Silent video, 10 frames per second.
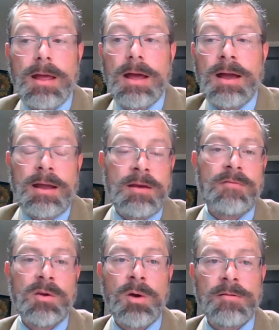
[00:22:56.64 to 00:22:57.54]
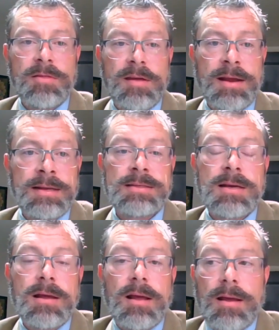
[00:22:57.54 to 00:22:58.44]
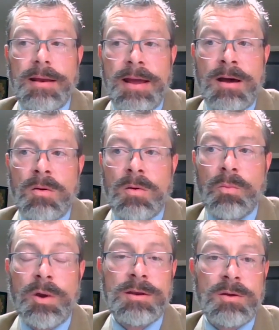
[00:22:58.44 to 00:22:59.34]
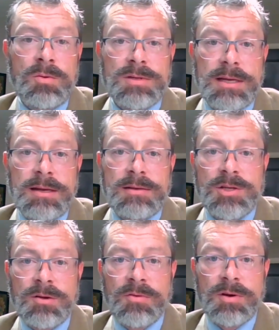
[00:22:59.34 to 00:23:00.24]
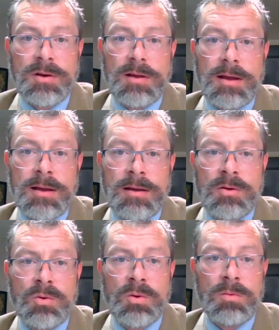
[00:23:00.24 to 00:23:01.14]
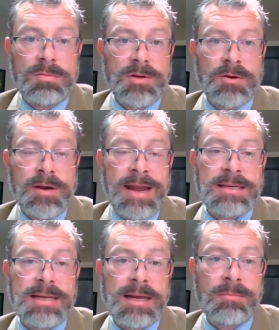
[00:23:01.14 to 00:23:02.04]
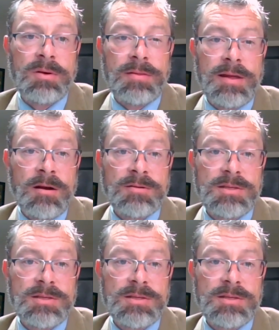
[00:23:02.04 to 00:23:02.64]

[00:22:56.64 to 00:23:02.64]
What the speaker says: and a few other things. Now, we do see children who turn 18, but they are